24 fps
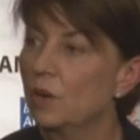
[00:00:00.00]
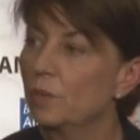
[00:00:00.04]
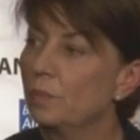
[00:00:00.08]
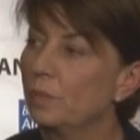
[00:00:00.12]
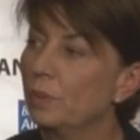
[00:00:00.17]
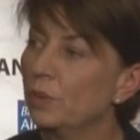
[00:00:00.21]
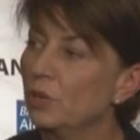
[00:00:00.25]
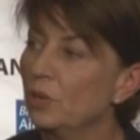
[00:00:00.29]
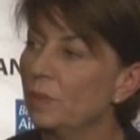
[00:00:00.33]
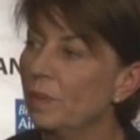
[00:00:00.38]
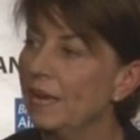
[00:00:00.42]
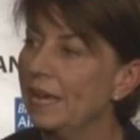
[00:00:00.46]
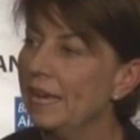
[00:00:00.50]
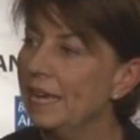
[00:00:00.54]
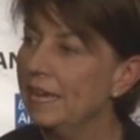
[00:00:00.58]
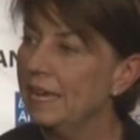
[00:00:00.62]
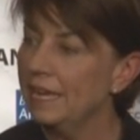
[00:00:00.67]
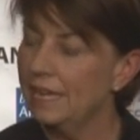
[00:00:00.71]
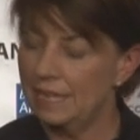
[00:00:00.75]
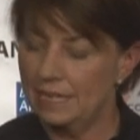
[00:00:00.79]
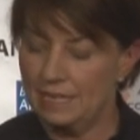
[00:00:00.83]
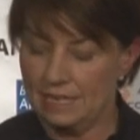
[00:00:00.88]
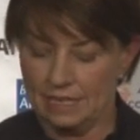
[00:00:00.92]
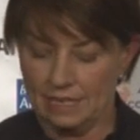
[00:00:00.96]
boom
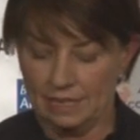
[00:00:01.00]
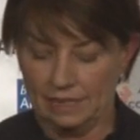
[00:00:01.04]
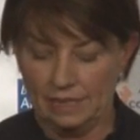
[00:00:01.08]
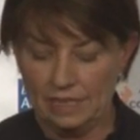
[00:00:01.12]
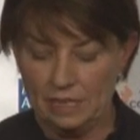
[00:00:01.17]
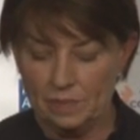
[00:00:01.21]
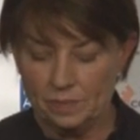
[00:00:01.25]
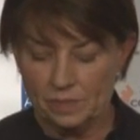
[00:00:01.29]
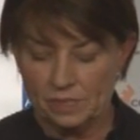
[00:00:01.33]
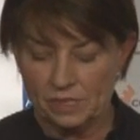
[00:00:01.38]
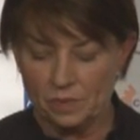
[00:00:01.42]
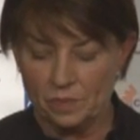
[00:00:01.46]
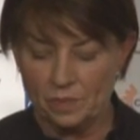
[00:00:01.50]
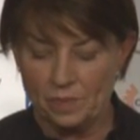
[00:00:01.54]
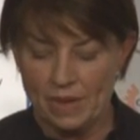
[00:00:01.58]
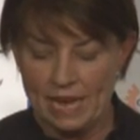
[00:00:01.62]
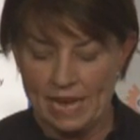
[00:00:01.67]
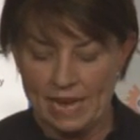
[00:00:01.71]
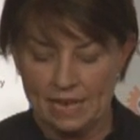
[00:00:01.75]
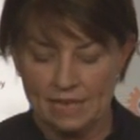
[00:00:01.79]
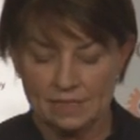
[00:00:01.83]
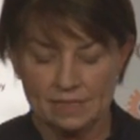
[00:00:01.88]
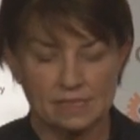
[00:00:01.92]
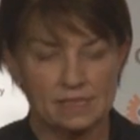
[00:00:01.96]
ahead in leaps and
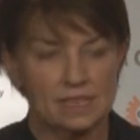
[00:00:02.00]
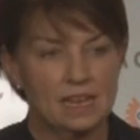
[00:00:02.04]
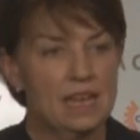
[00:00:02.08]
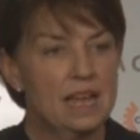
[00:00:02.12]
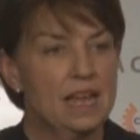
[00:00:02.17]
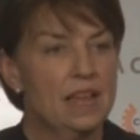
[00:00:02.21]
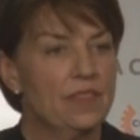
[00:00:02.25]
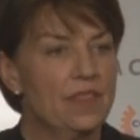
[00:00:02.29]
bounds,